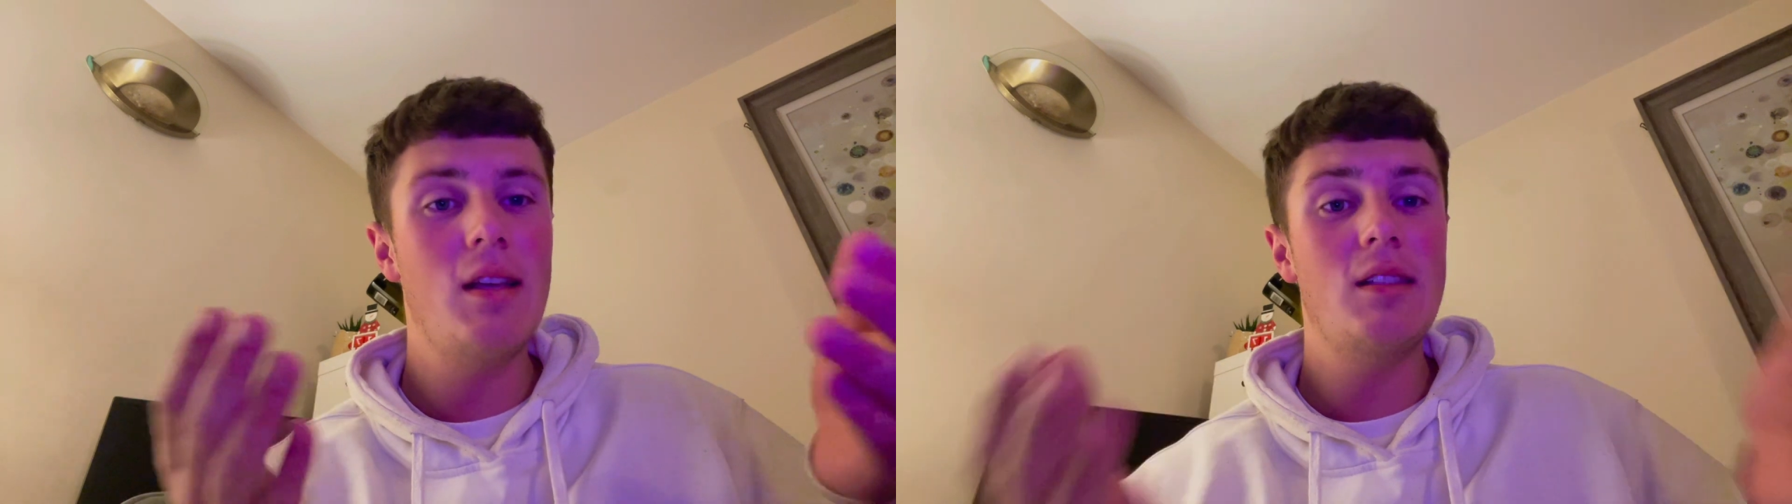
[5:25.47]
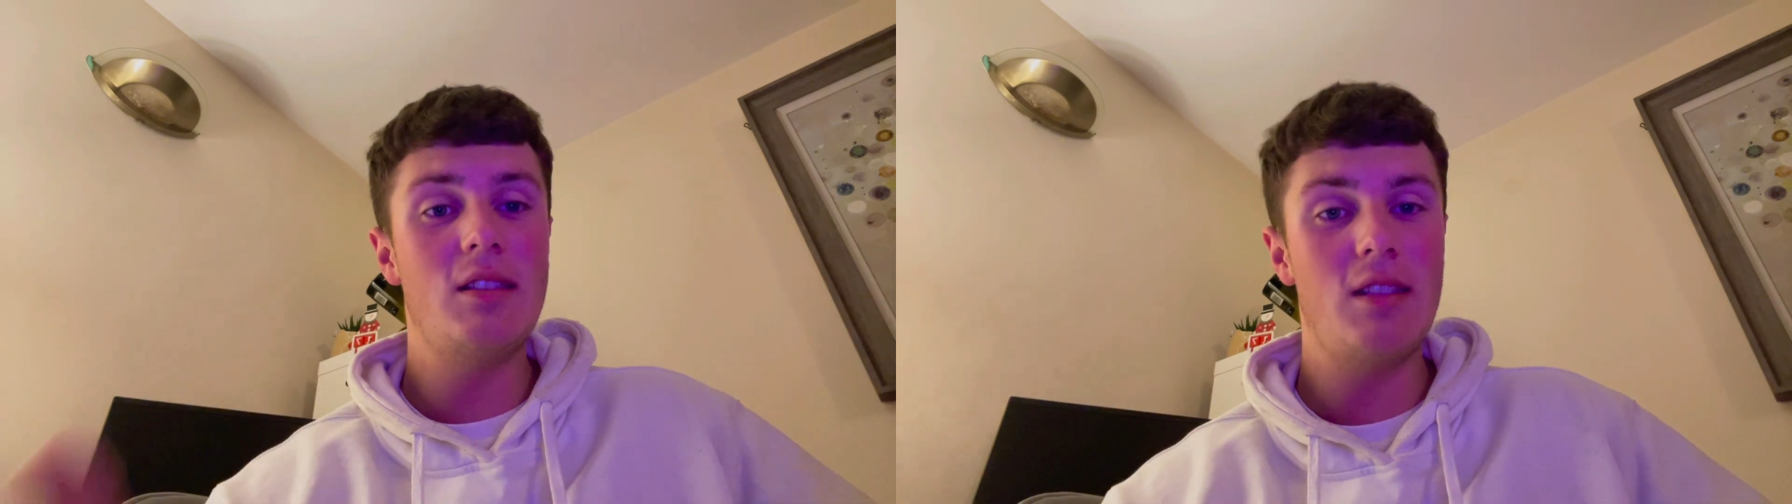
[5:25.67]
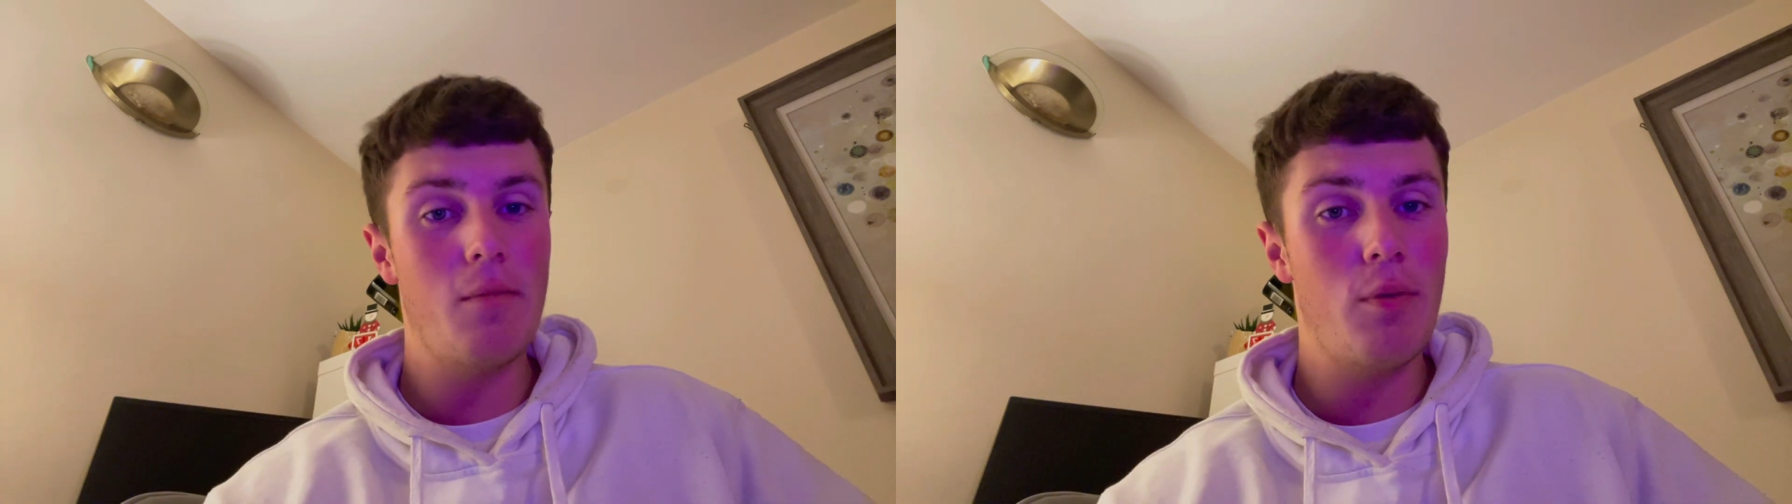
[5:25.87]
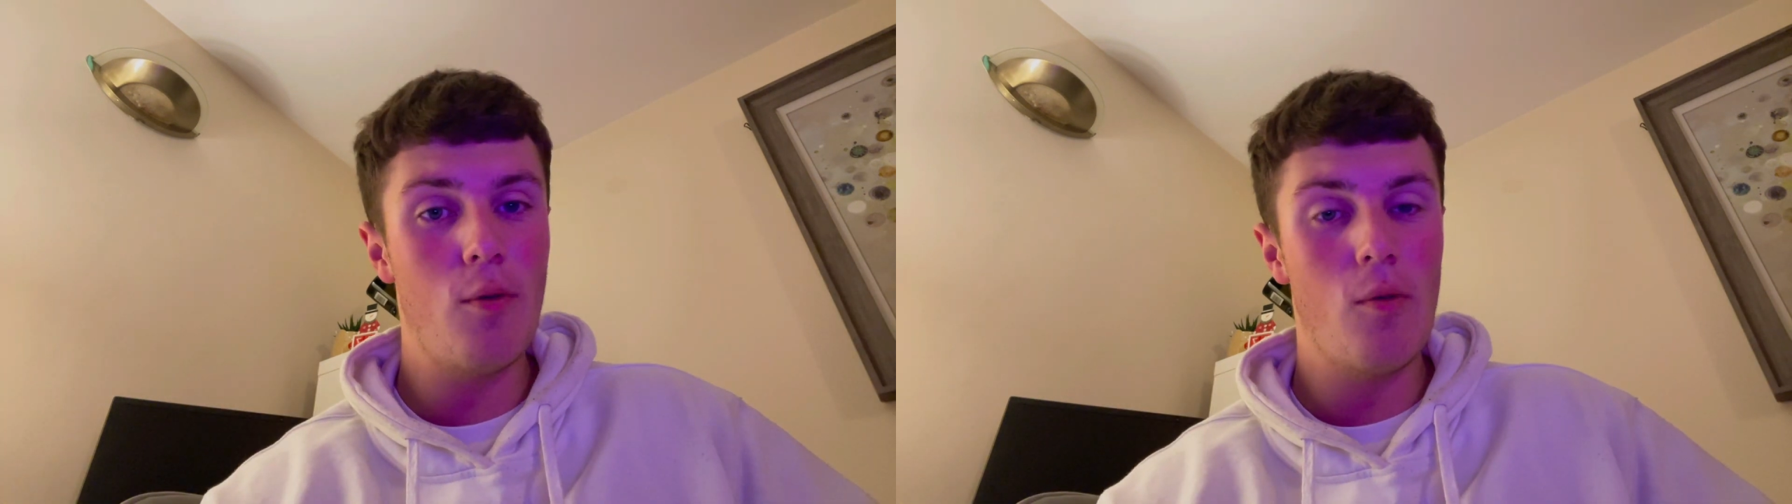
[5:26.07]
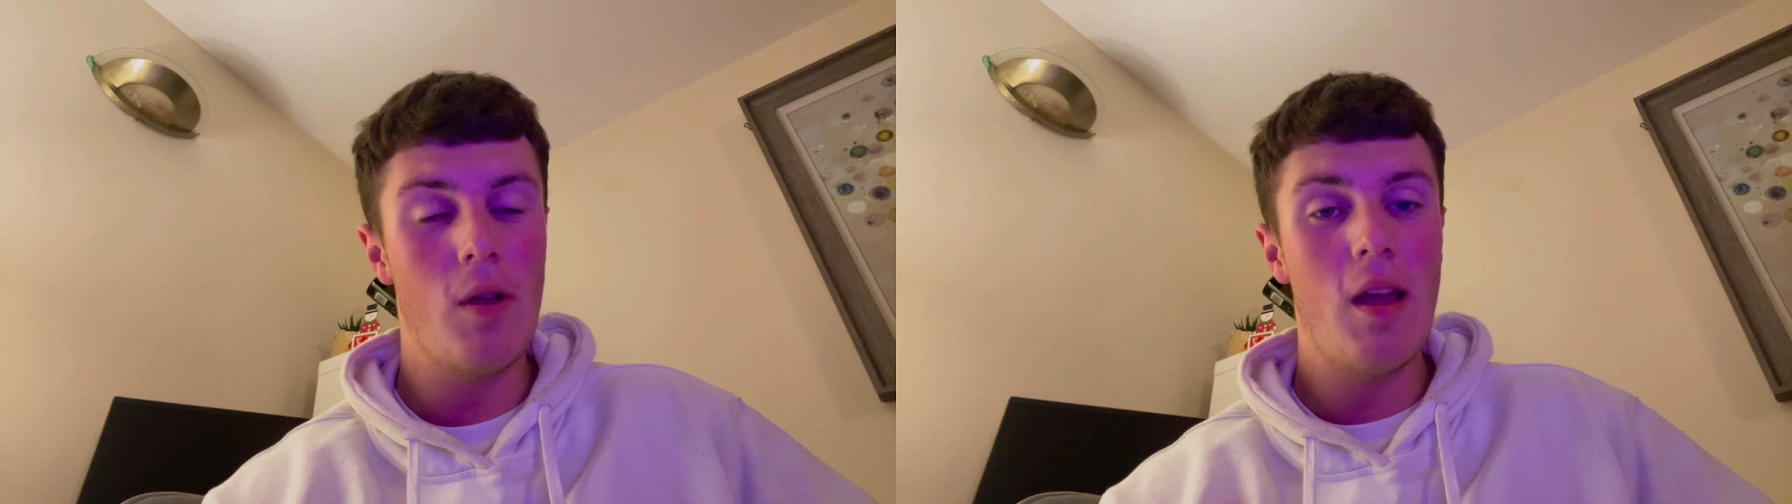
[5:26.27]

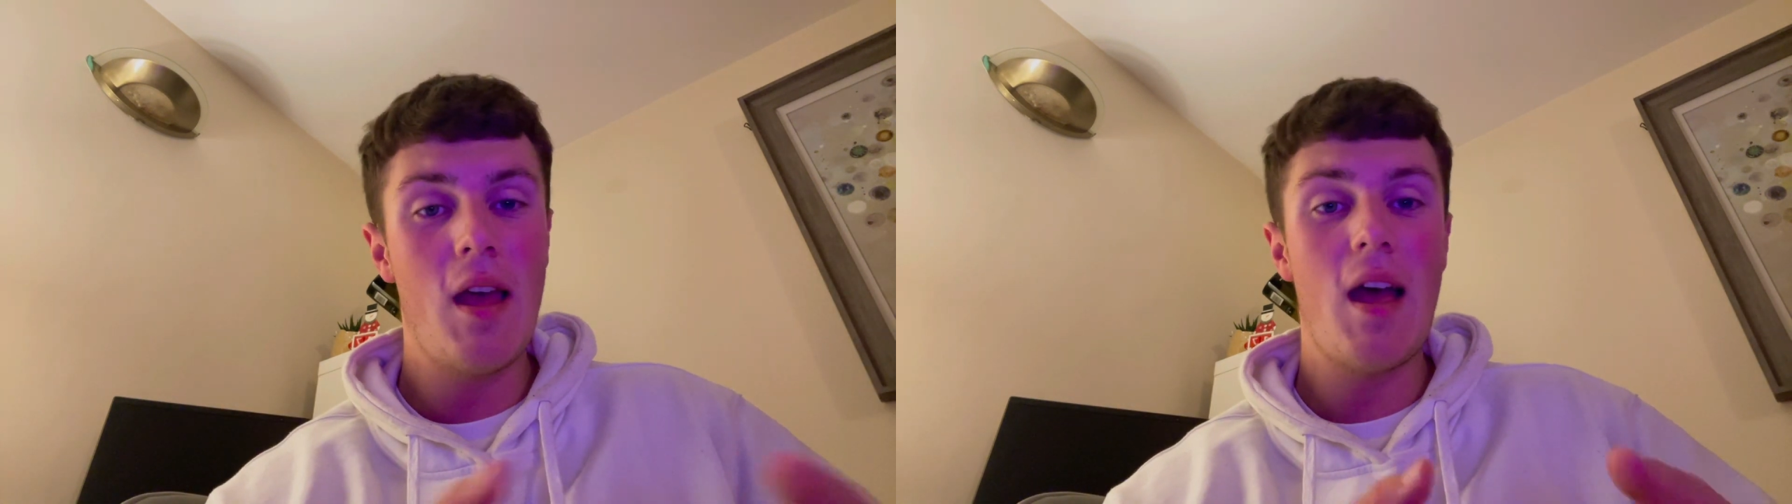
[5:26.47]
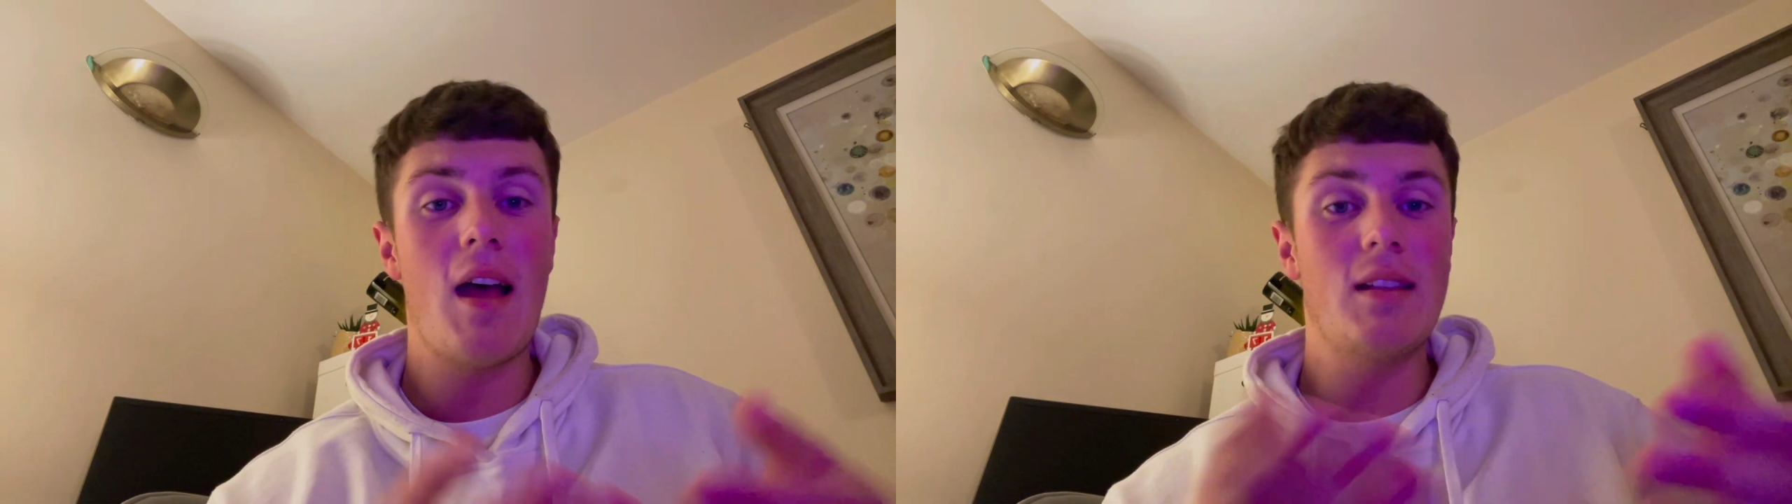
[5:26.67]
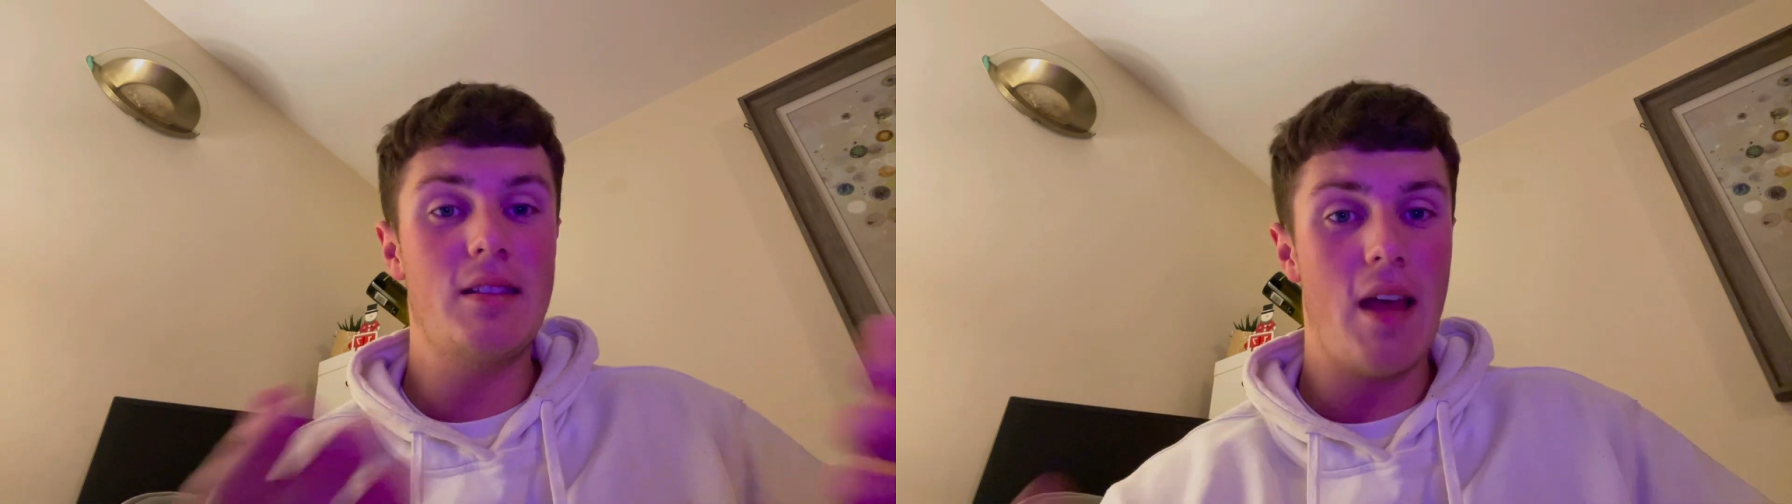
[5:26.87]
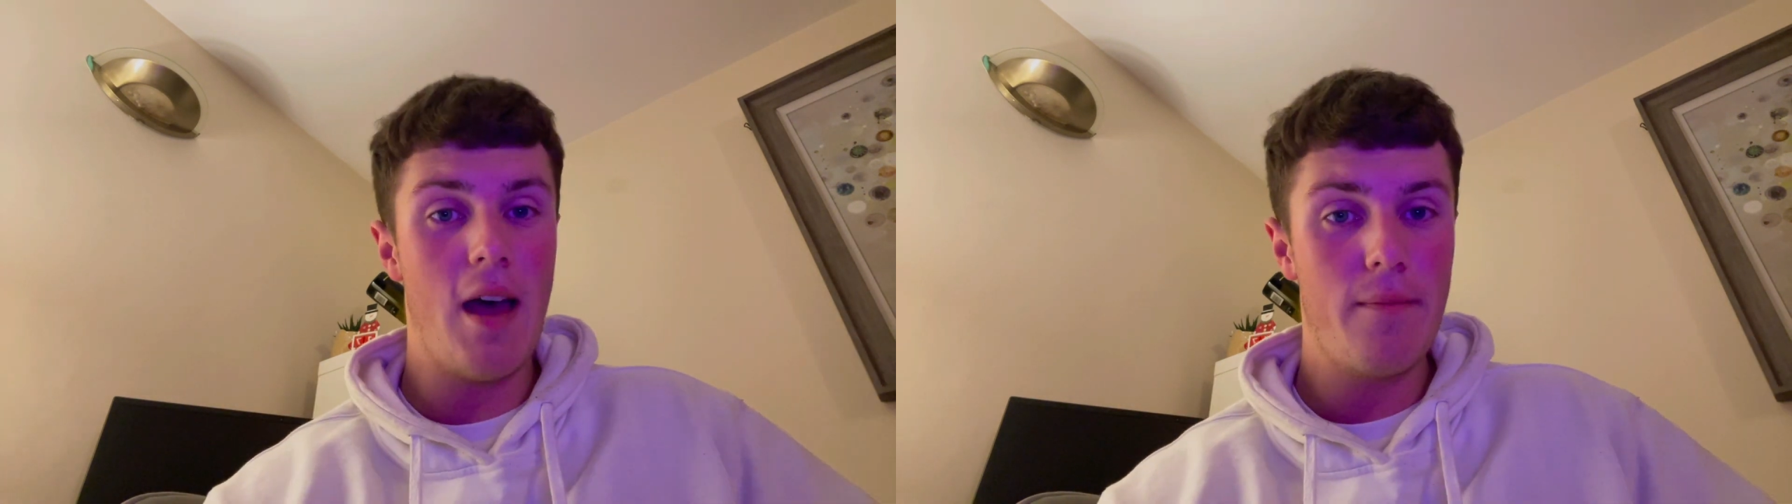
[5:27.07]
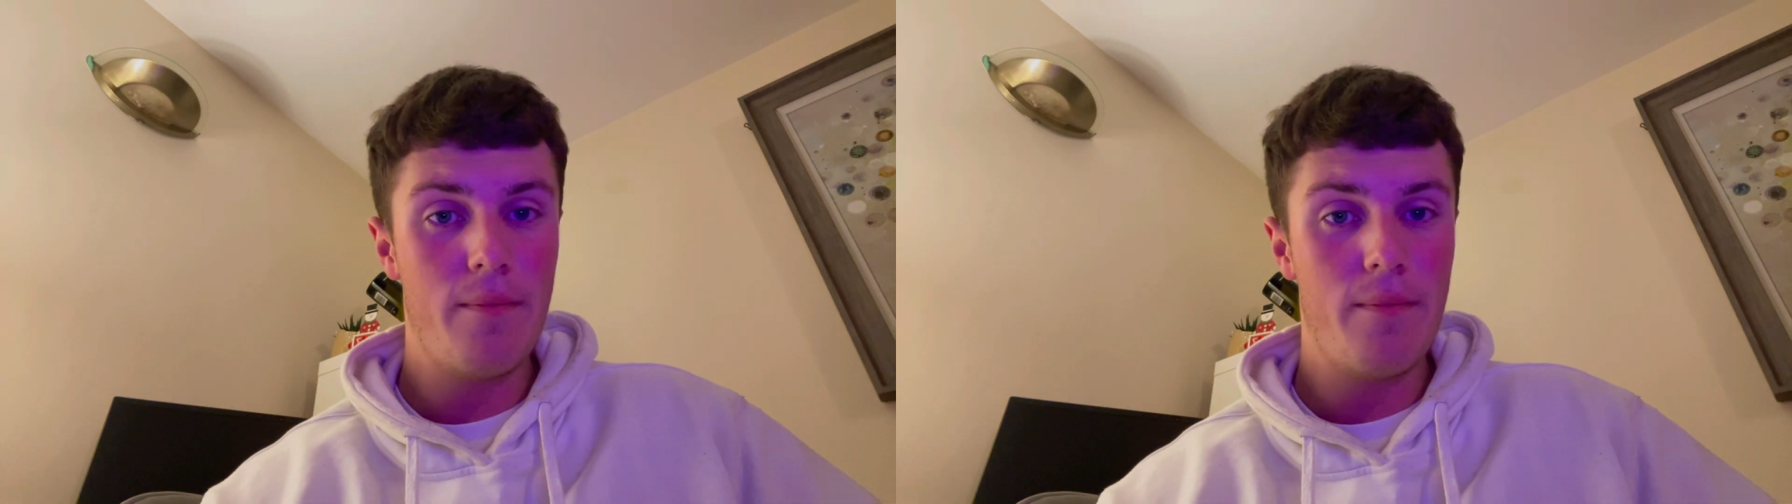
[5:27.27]
Simple as that.